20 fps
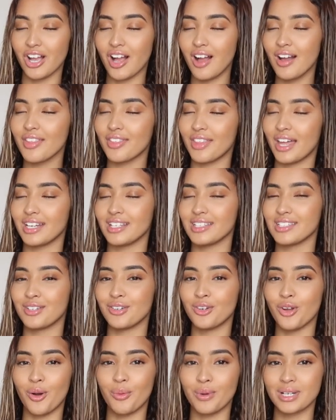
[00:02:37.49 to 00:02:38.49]
That is
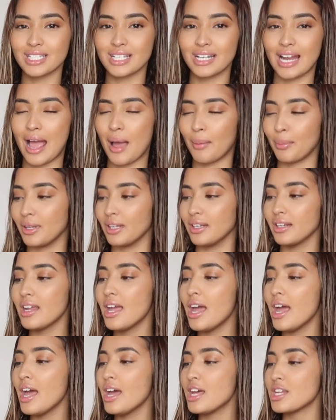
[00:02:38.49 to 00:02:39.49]
not what's gonna happen.
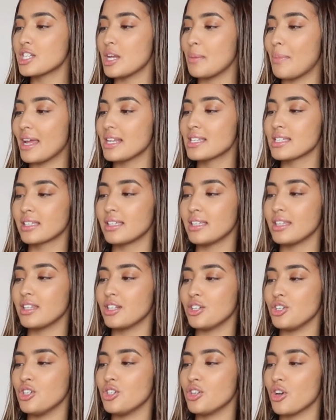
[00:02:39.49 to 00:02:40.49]
So basically
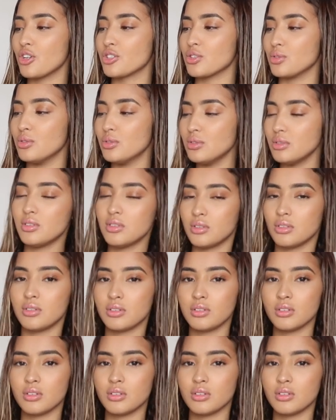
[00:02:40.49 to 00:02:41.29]
the new nozzle